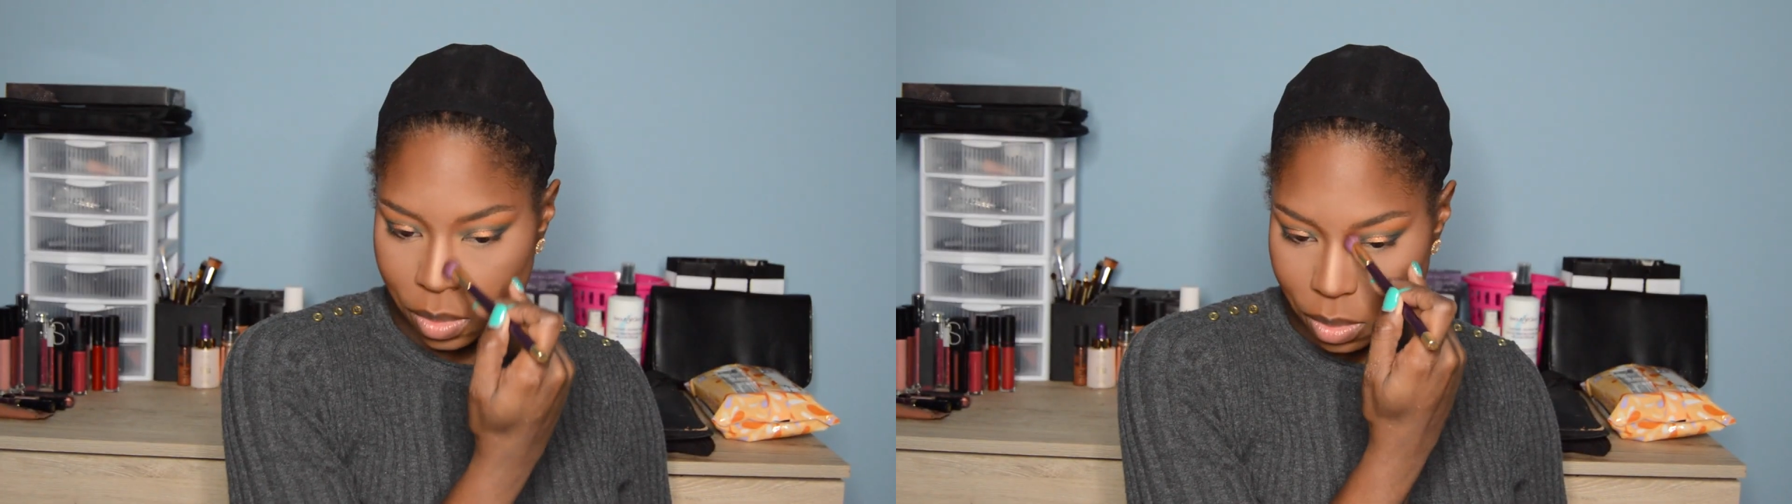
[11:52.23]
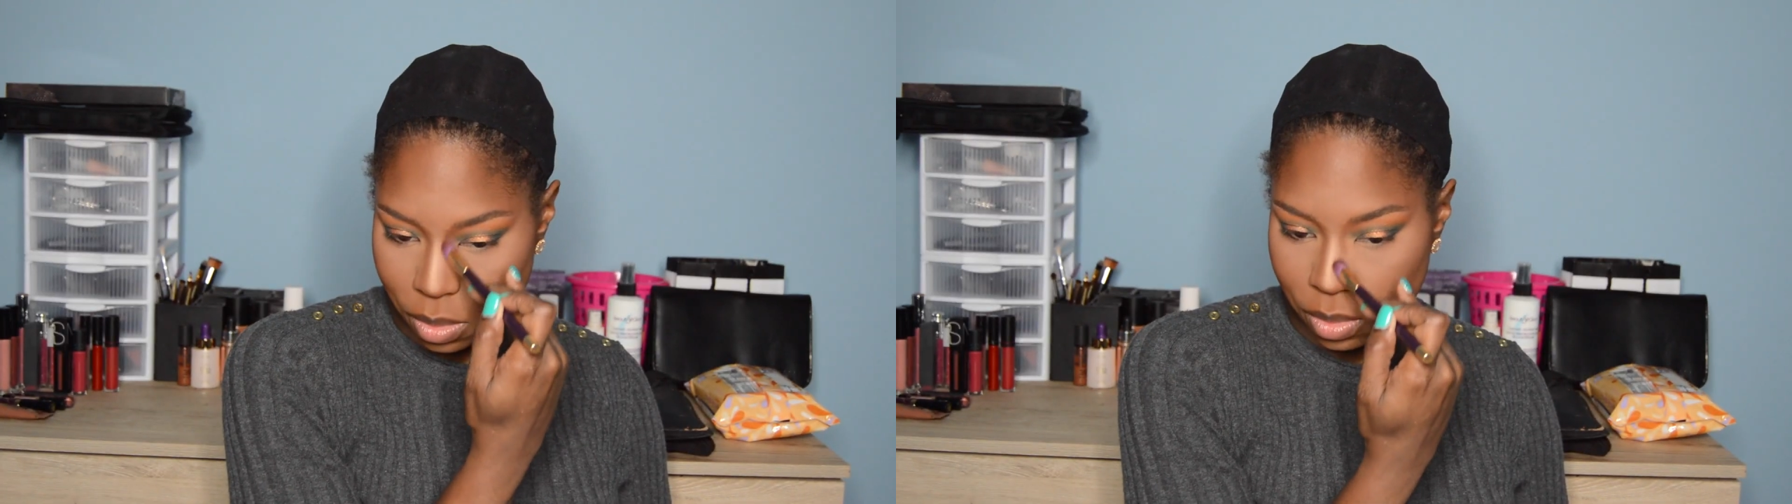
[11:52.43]

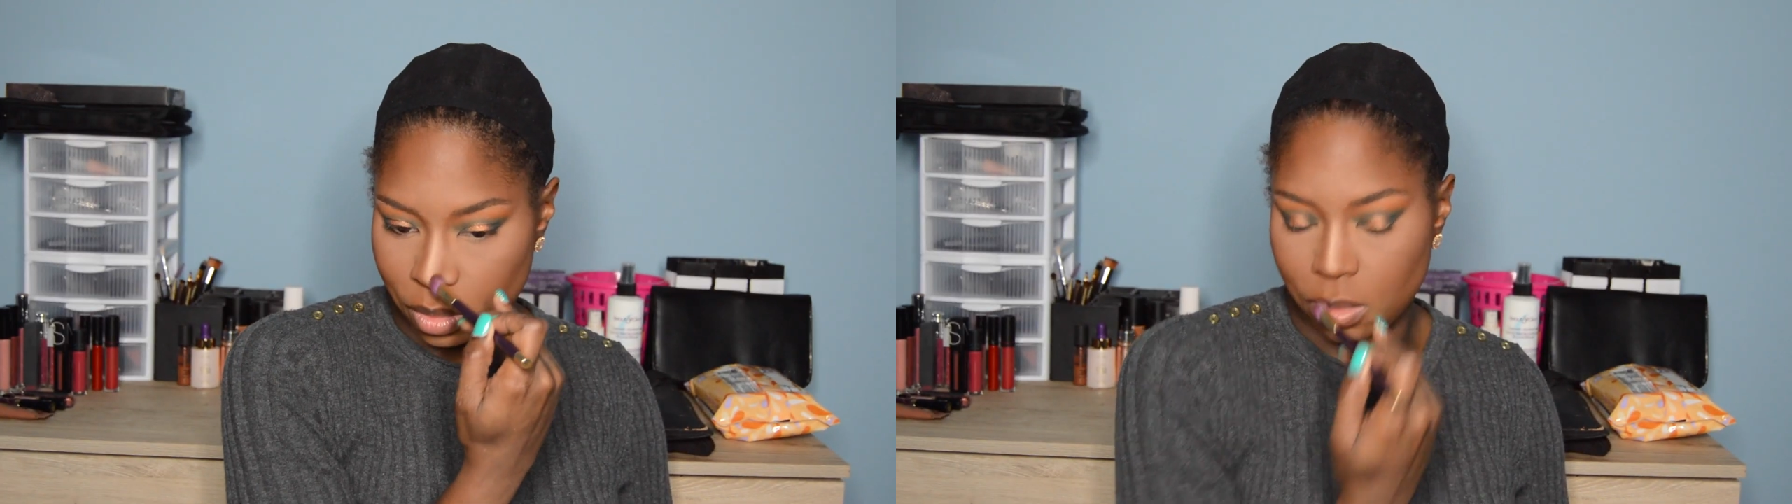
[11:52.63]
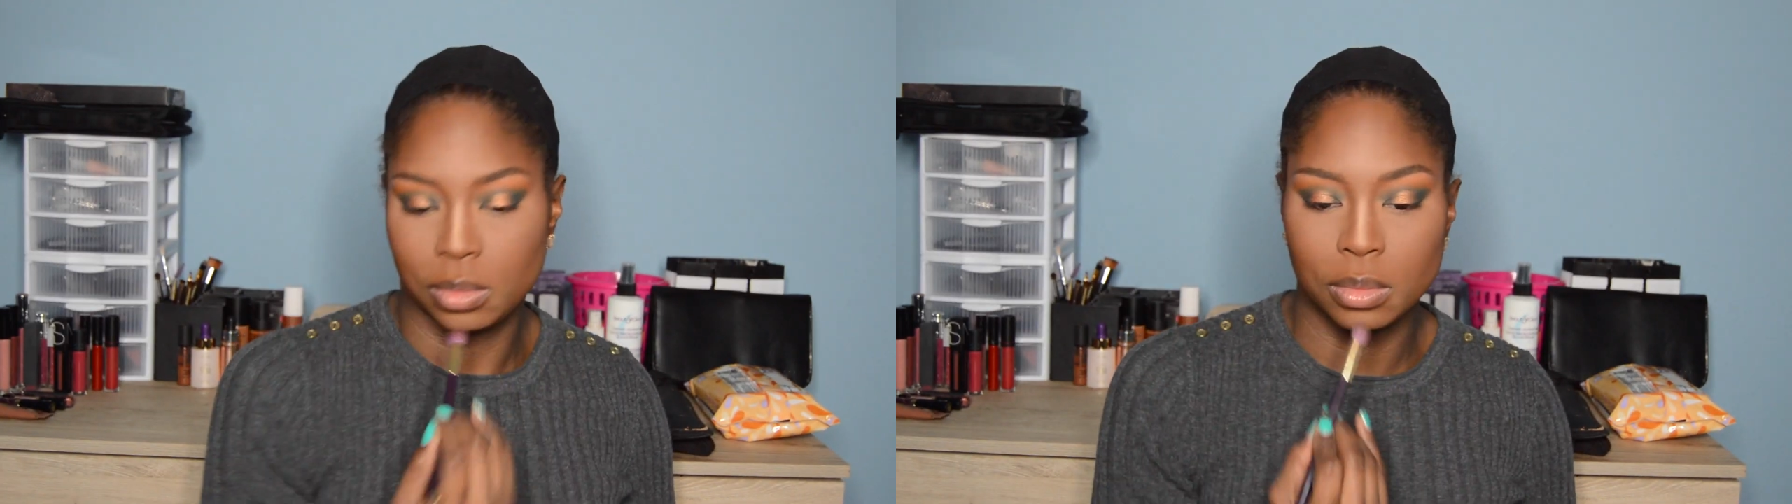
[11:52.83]

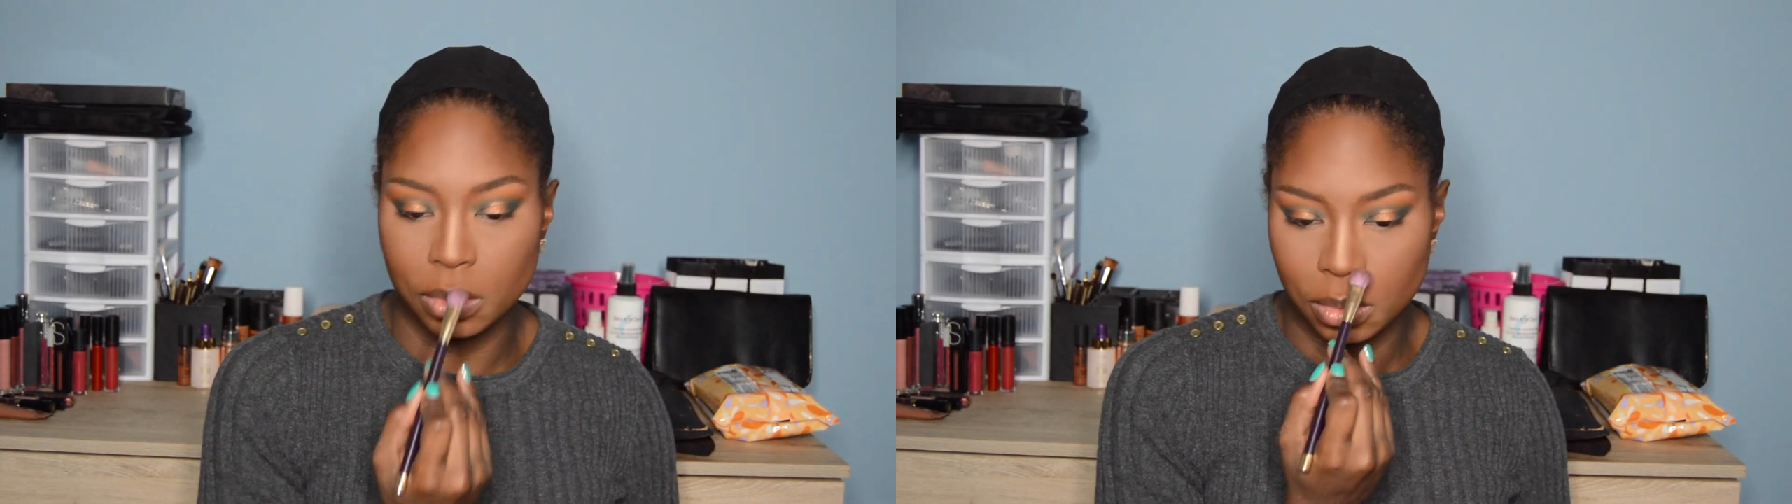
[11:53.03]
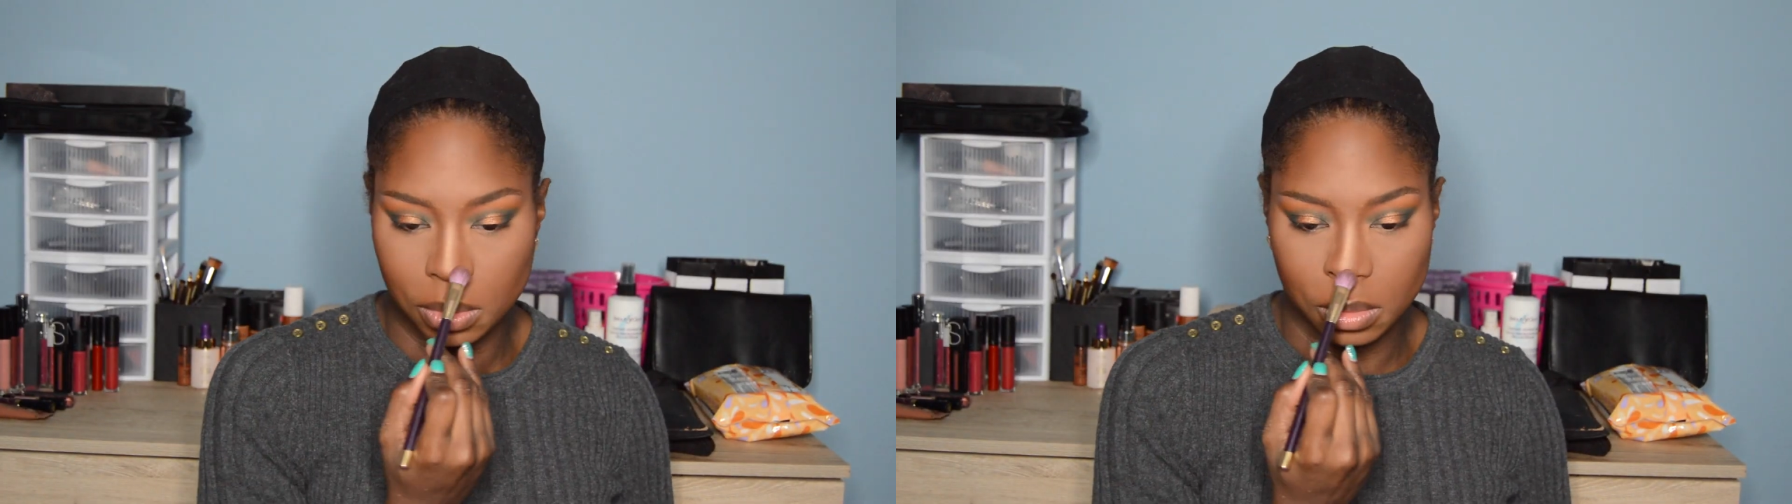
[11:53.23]
Kashuk
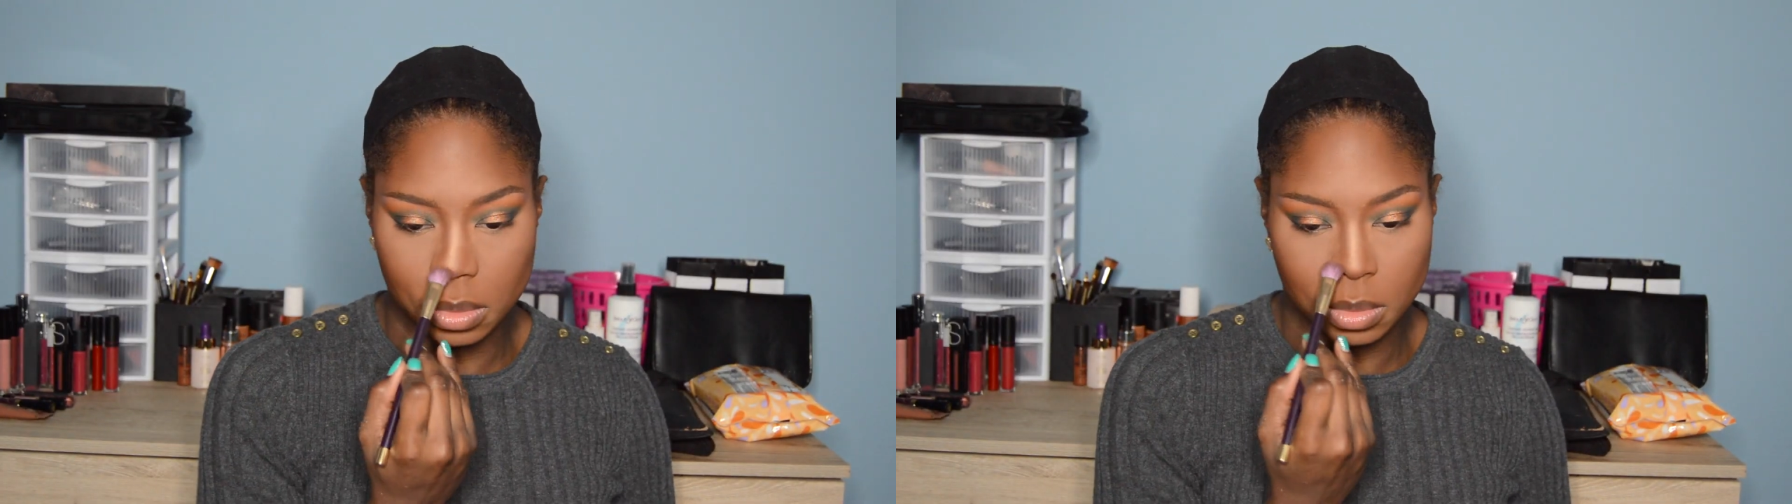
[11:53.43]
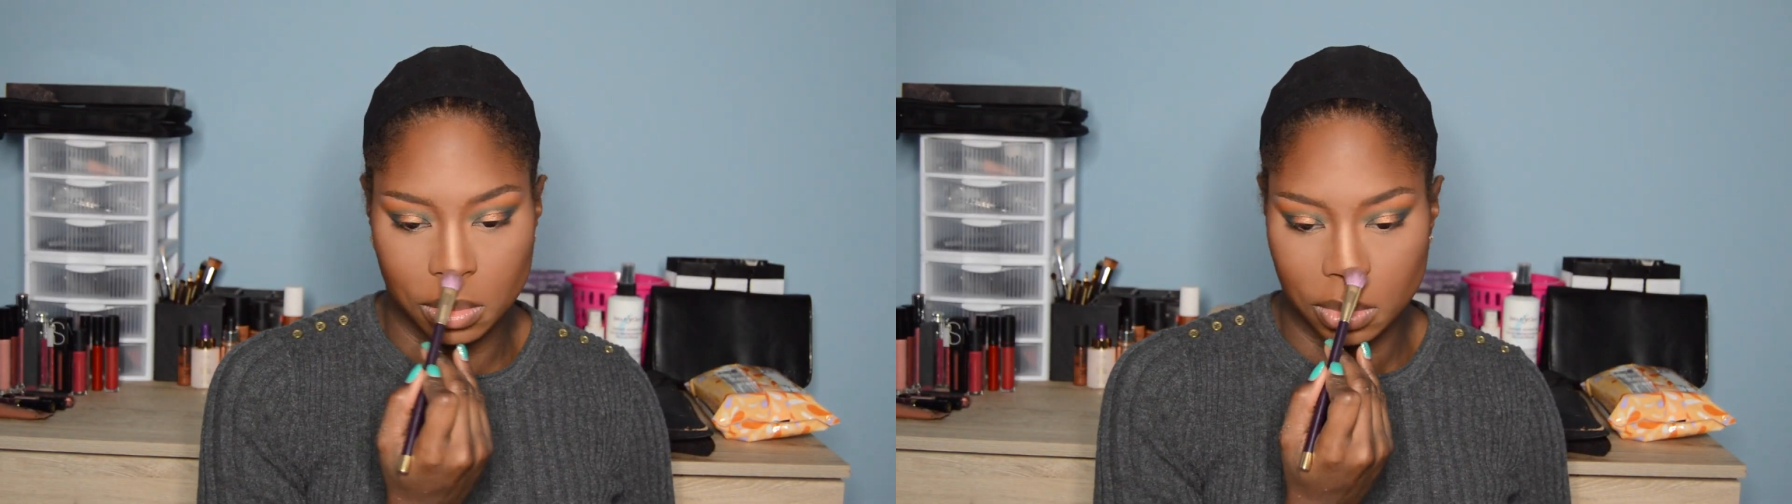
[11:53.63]
blending
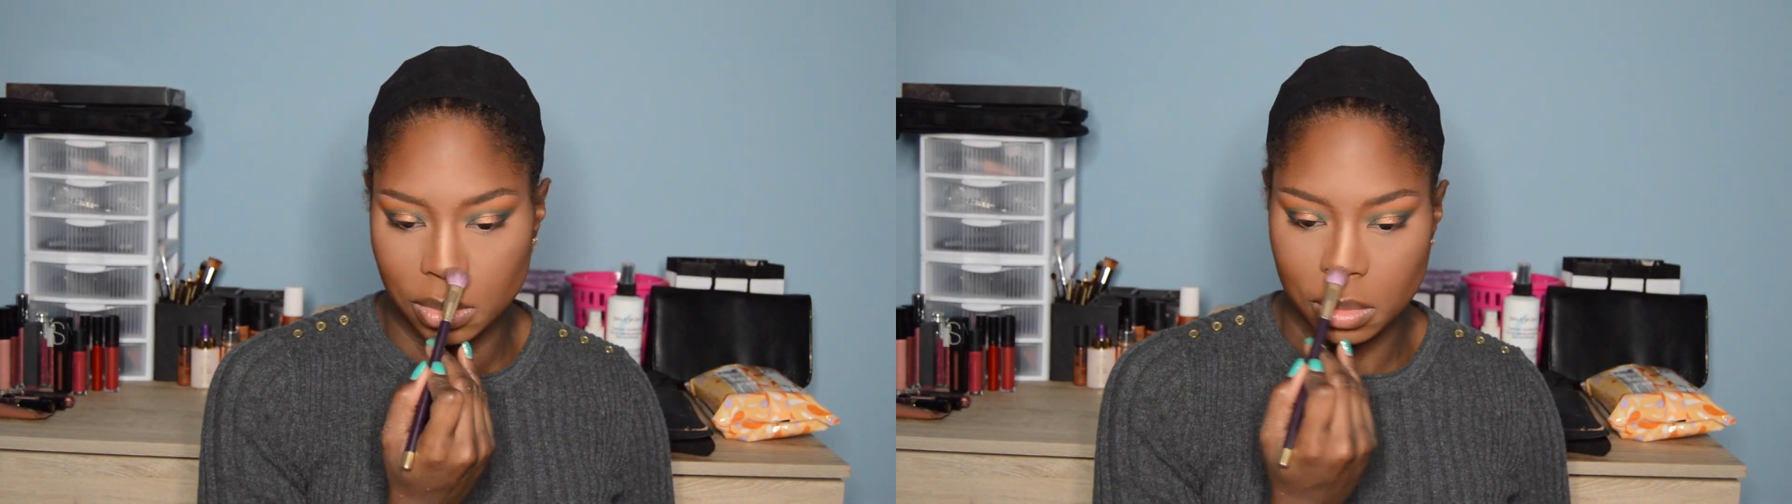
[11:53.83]
brush,